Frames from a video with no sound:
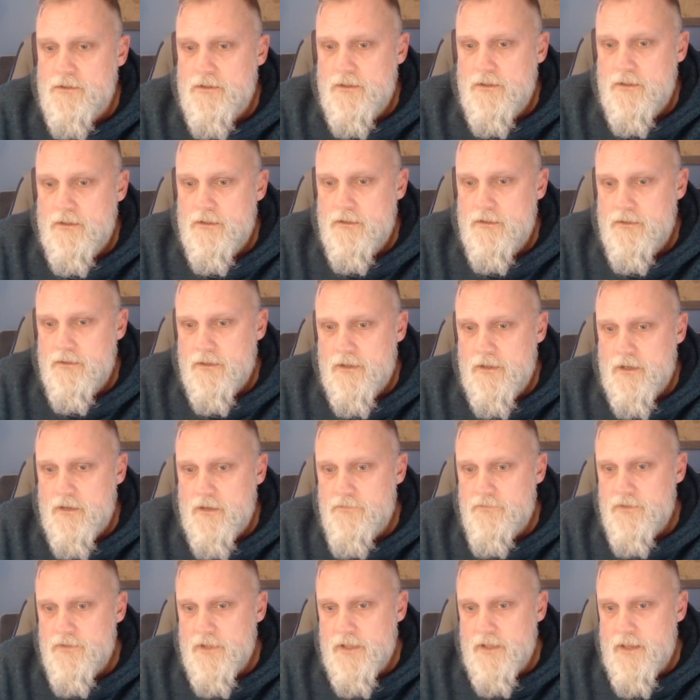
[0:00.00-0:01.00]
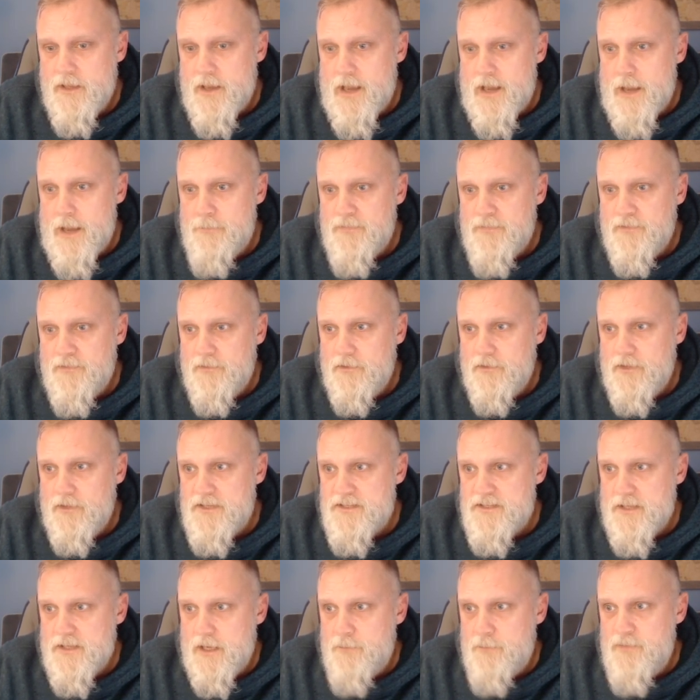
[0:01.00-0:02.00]
to cover the gap. They
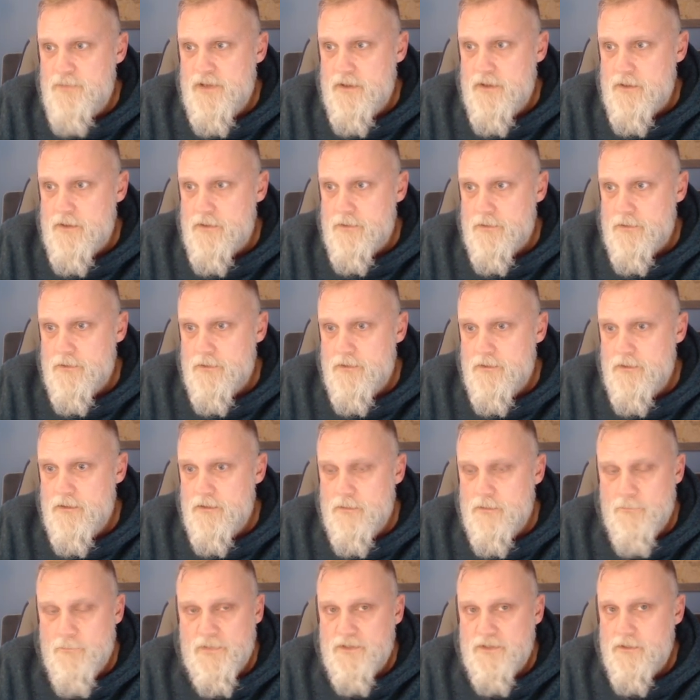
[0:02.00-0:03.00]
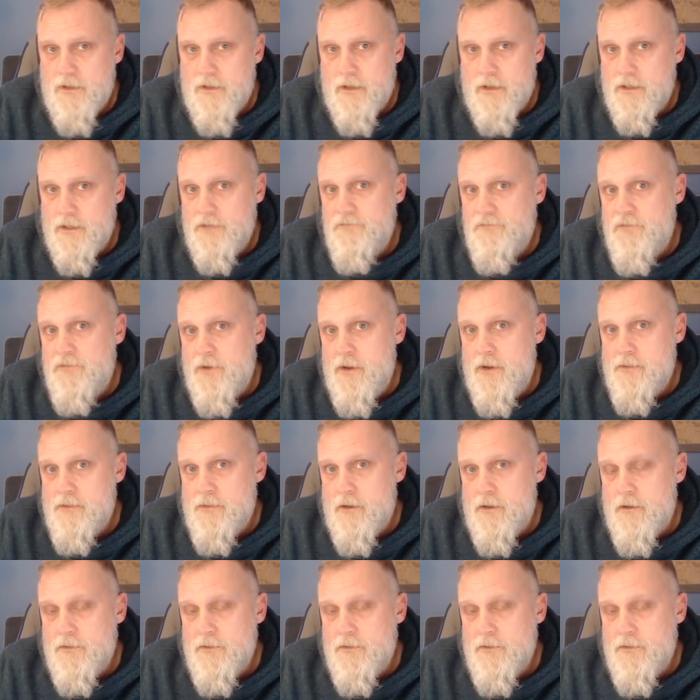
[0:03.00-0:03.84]
set up here, but they're not confined there.